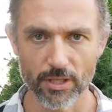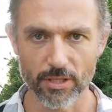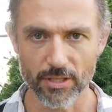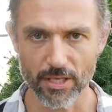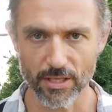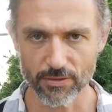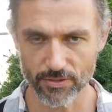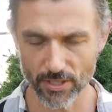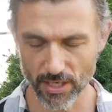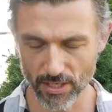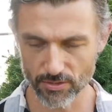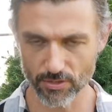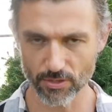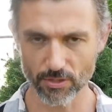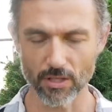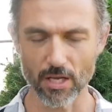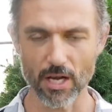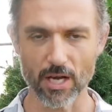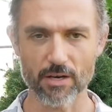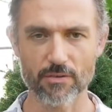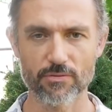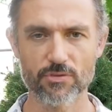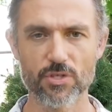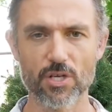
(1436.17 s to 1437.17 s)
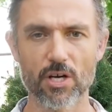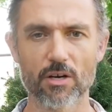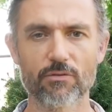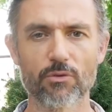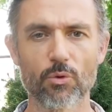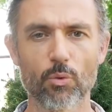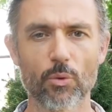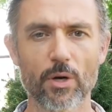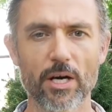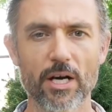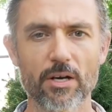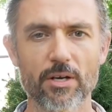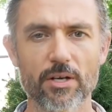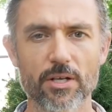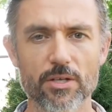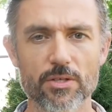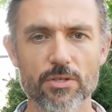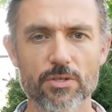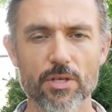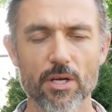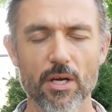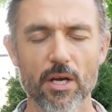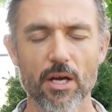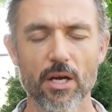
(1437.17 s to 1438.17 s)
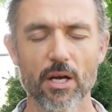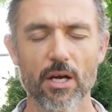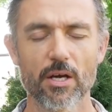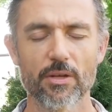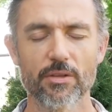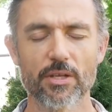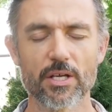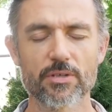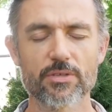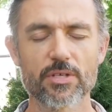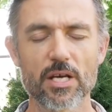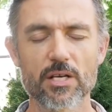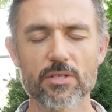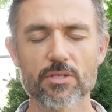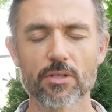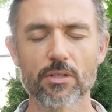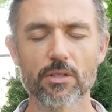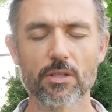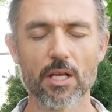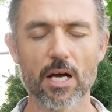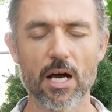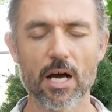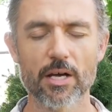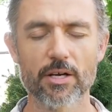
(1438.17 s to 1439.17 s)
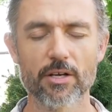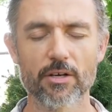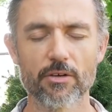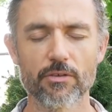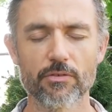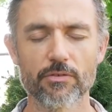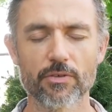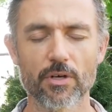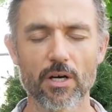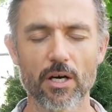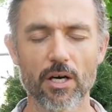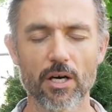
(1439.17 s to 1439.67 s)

That takes a lot of self-awareness. That takes a lot of